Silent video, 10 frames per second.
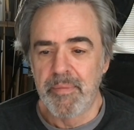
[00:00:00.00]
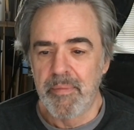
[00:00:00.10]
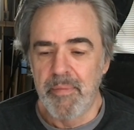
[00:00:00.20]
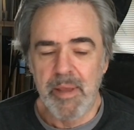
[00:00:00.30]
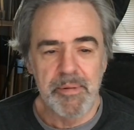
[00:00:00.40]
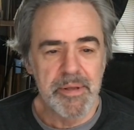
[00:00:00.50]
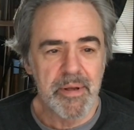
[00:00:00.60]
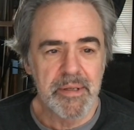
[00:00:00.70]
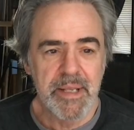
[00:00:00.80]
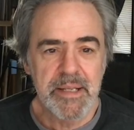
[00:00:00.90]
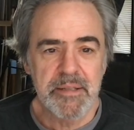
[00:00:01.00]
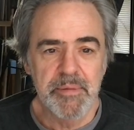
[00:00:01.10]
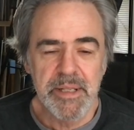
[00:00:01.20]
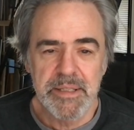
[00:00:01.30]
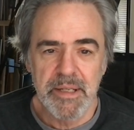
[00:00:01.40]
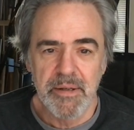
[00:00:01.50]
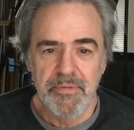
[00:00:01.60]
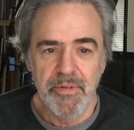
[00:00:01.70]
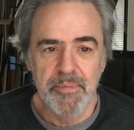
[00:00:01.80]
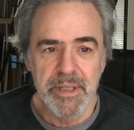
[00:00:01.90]
Maybe you can take some hints
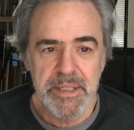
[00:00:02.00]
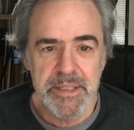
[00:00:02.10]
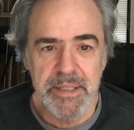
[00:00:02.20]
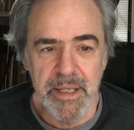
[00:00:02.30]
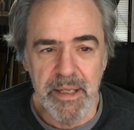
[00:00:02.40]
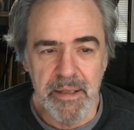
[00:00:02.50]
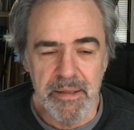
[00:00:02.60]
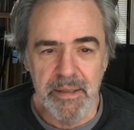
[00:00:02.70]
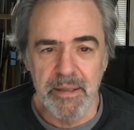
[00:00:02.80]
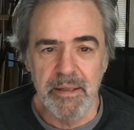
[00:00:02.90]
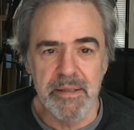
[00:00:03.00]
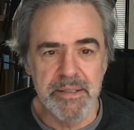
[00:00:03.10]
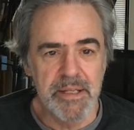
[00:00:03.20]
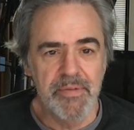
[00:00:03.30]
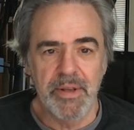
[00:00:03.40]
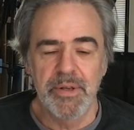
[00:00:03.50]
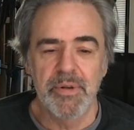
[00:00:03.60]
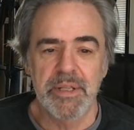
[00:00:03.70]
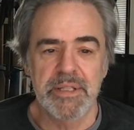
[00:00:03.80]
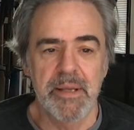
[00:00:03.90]
from this and see if you can do
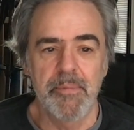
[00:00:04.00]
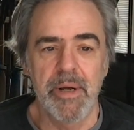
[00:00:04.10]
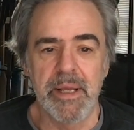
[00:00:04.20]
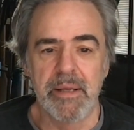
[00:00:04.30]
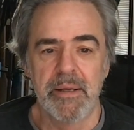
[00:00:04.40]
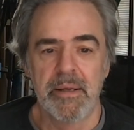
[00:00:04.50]
it the same way.